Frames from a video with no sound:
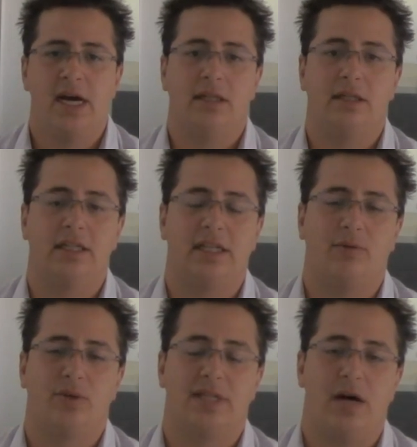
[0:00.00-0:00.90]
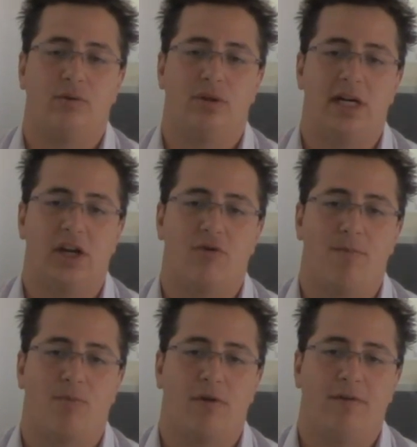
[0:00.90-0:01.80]
The DXY was down to
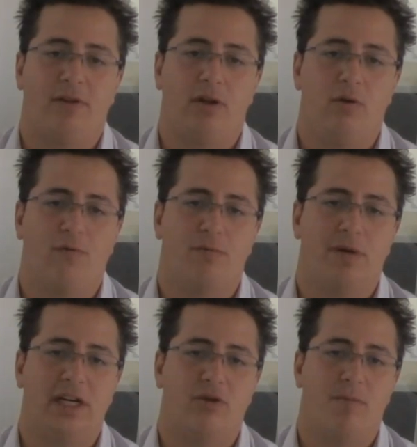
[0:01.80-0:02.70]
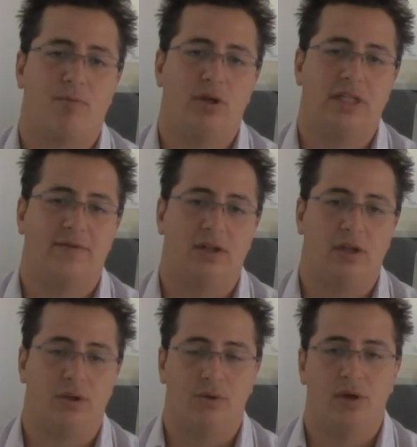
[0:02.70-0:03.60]
93.52 from
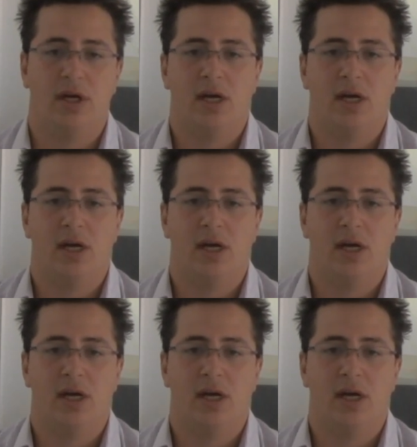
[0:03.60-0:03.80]
93.72.